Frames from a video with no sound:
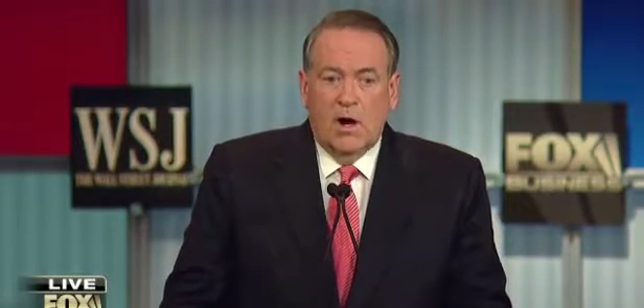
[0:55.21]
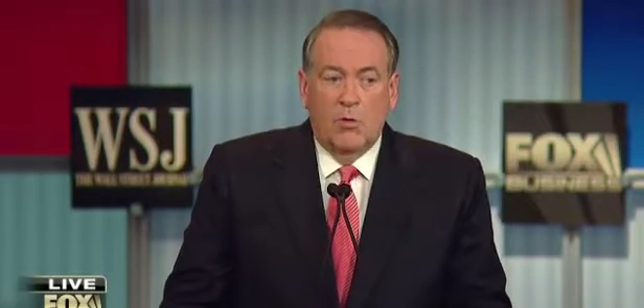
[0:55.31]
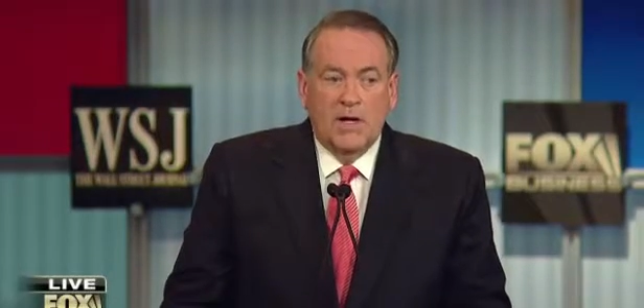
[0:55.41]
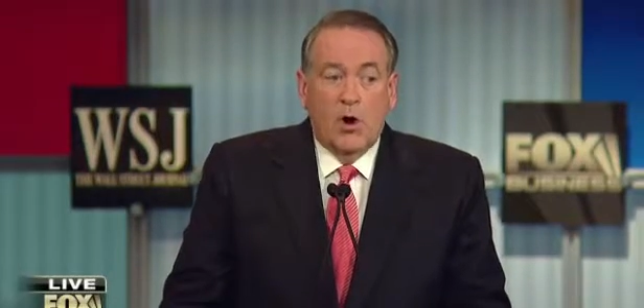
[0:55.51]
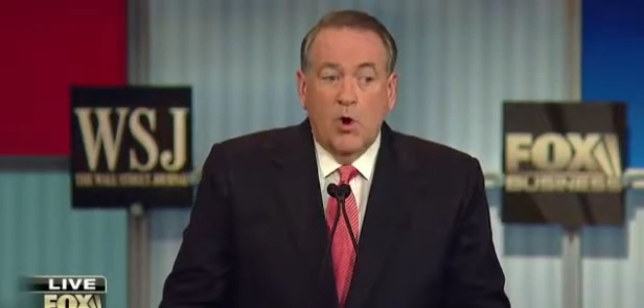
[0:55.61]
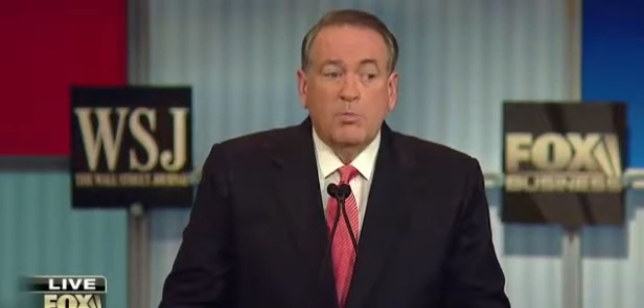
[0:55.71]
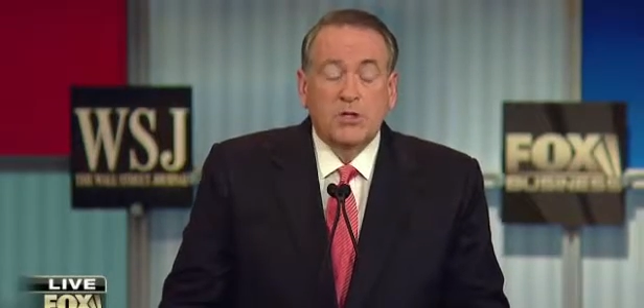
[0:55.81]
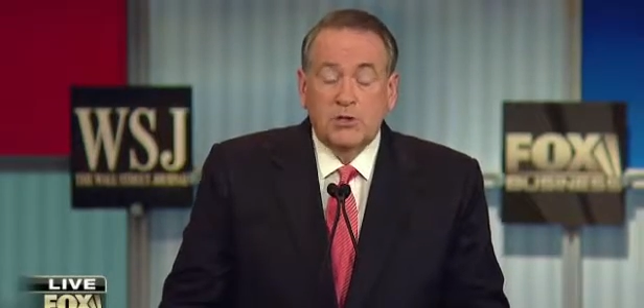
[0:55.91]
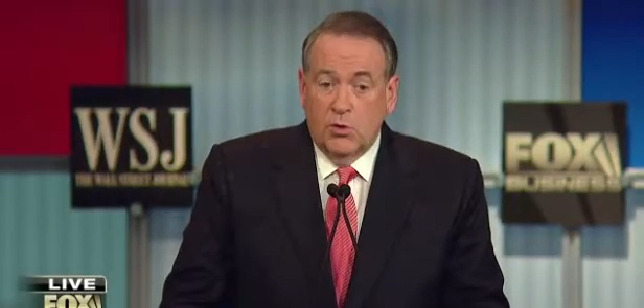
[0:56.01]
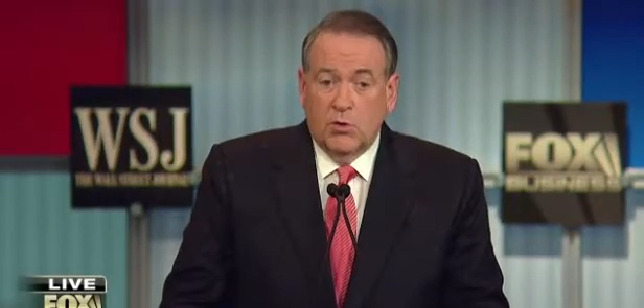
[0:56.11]
Are we going to
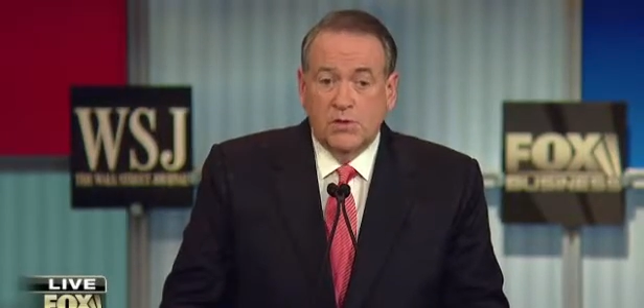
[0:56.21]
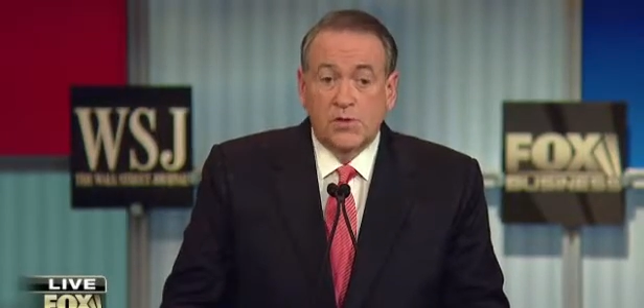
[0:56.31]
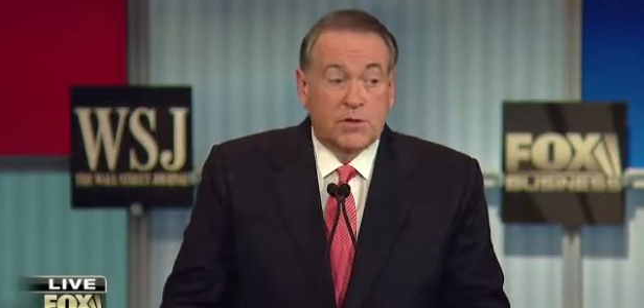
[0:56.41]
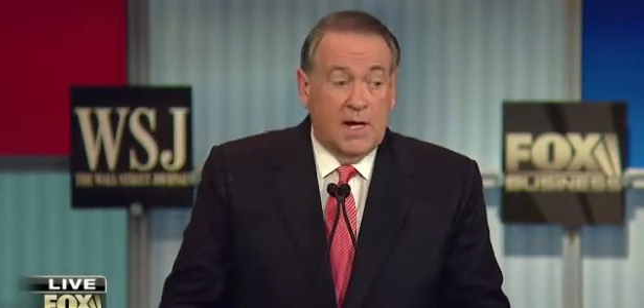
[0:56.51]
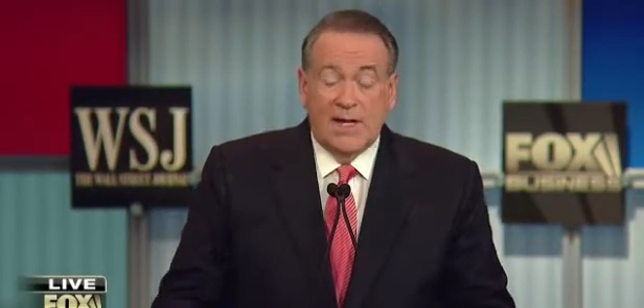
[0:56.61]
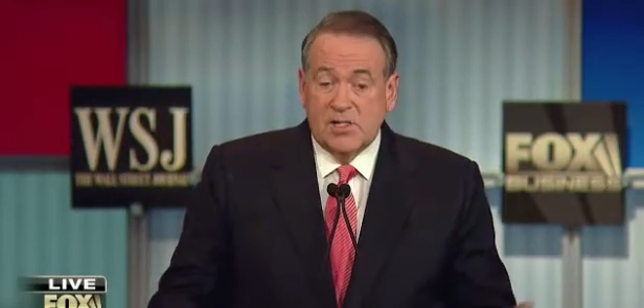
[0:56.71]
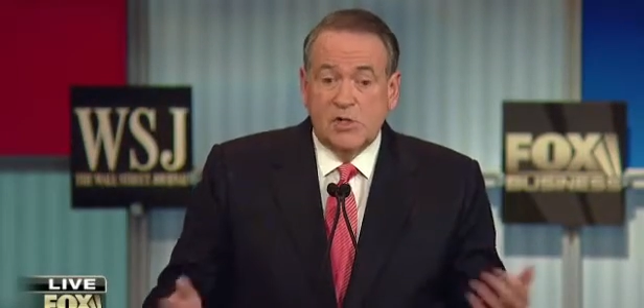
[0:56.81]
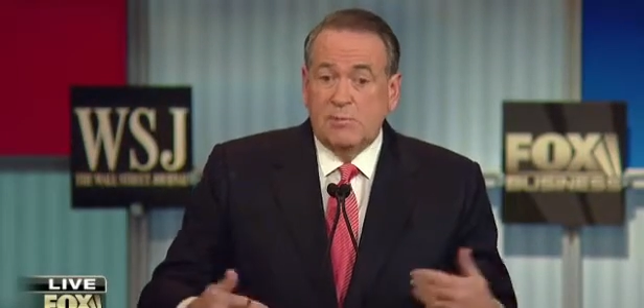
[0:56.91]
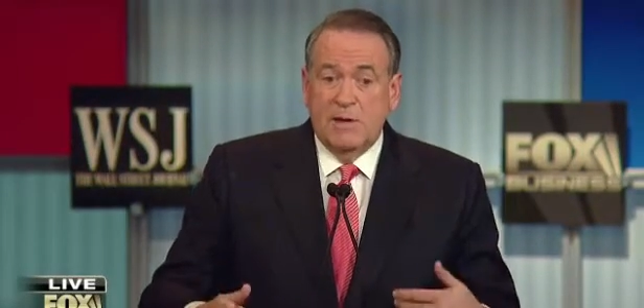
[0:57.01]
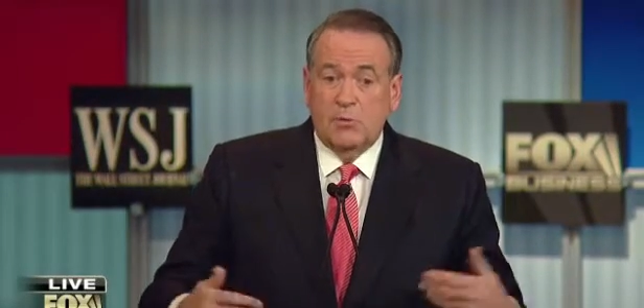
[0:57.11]
open the doors so that
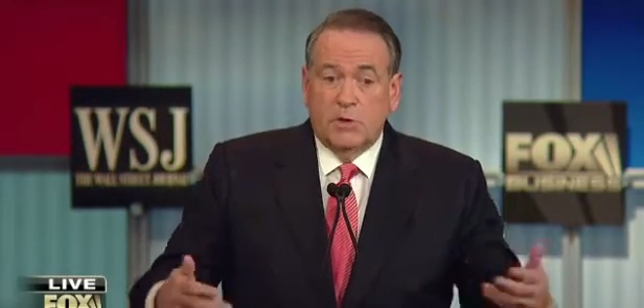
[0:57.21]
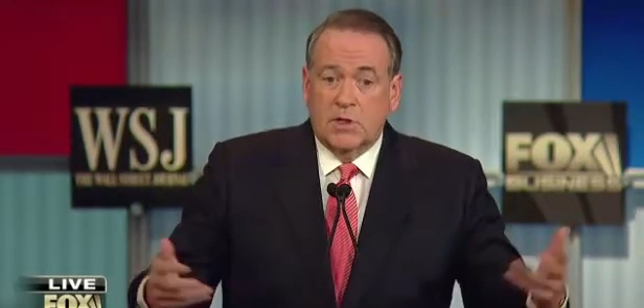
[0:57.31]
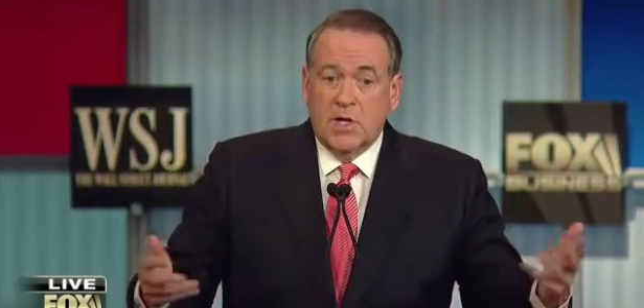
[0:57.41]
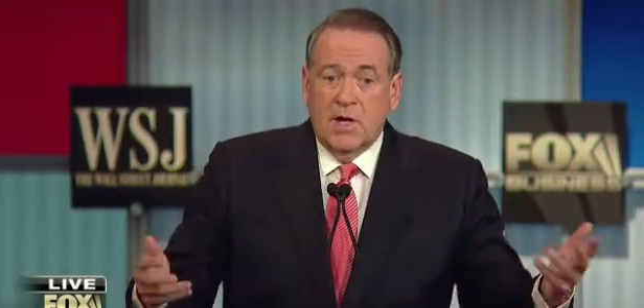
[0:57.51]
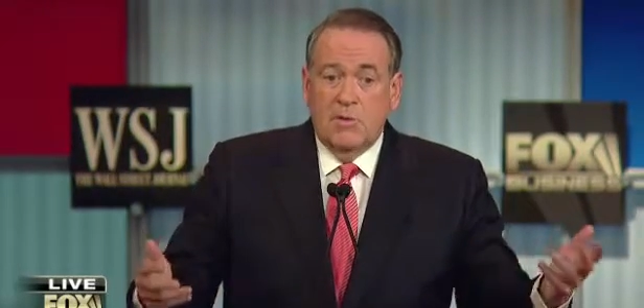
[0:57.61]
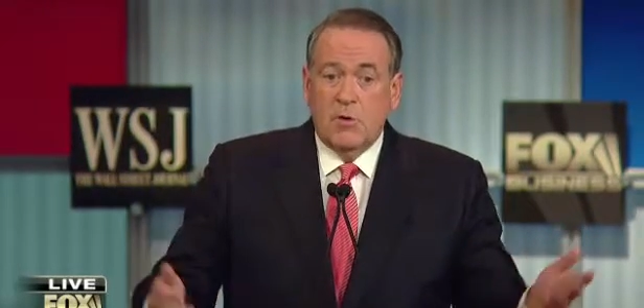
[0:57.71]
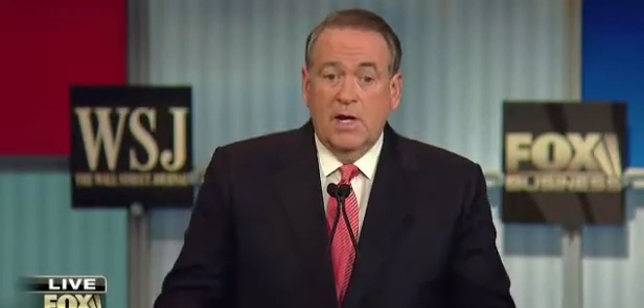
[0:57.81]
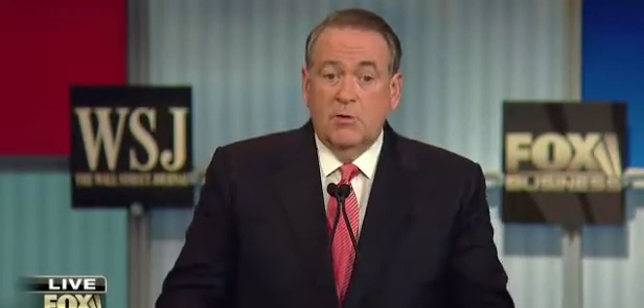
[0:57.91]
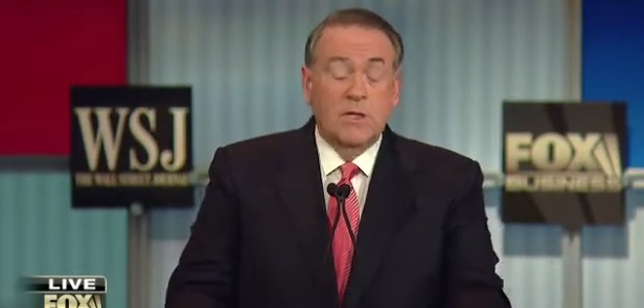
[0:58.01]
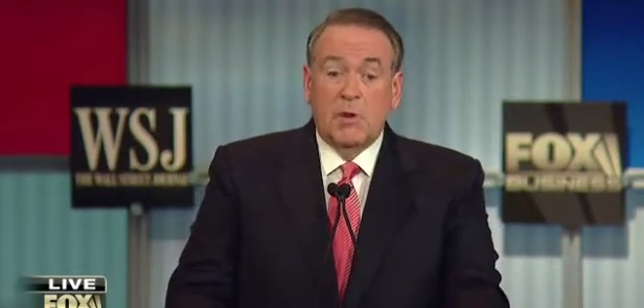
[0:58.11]
ISIS people will come on in
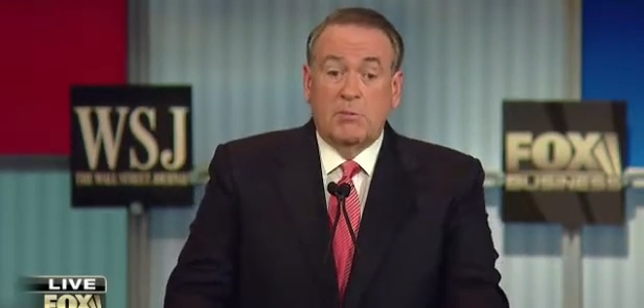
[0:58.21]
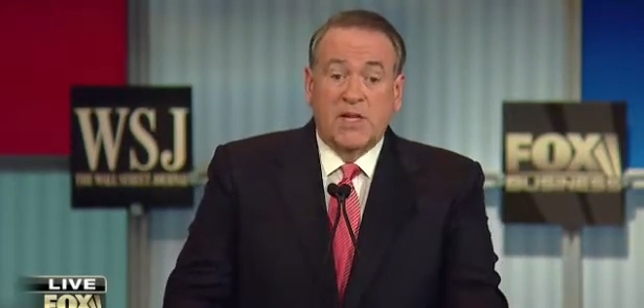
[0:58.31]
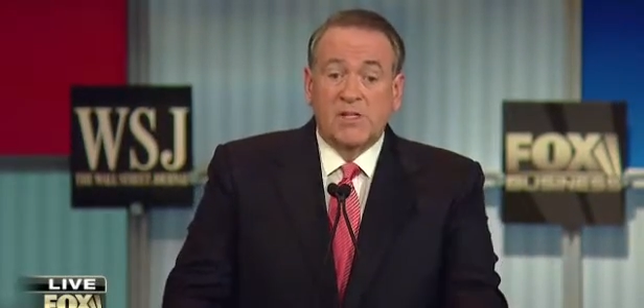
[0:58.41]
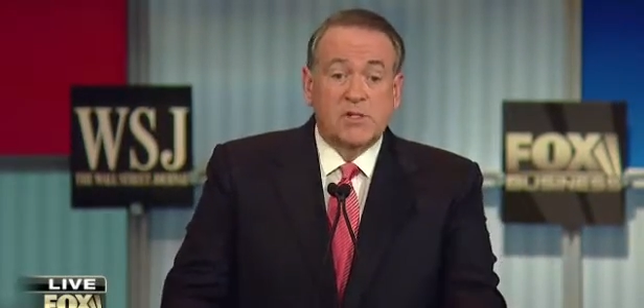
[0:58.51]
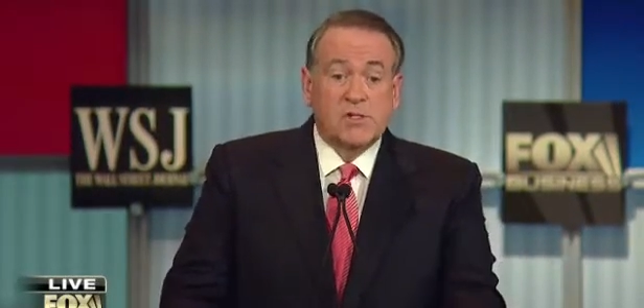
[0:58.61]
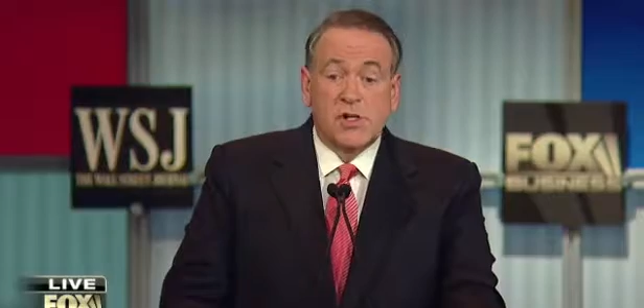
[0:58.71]
and we'll give them a place to